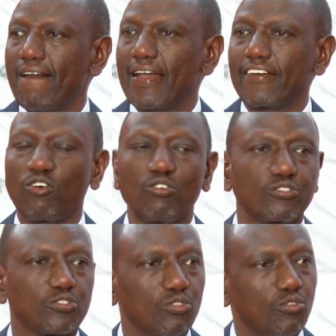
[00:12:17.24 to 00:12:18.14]
and
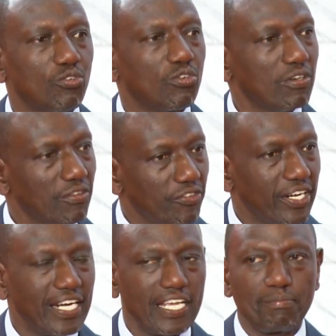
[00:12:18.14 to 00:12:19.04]
also the
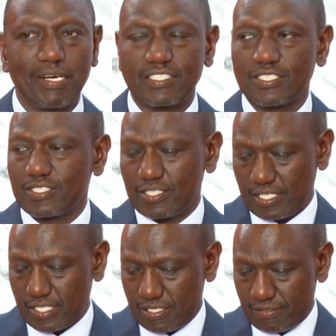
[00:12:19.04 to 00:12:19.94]
neighbors
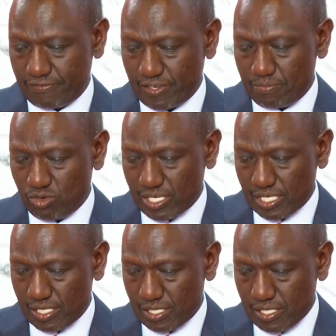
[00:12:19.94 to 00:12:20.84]
framework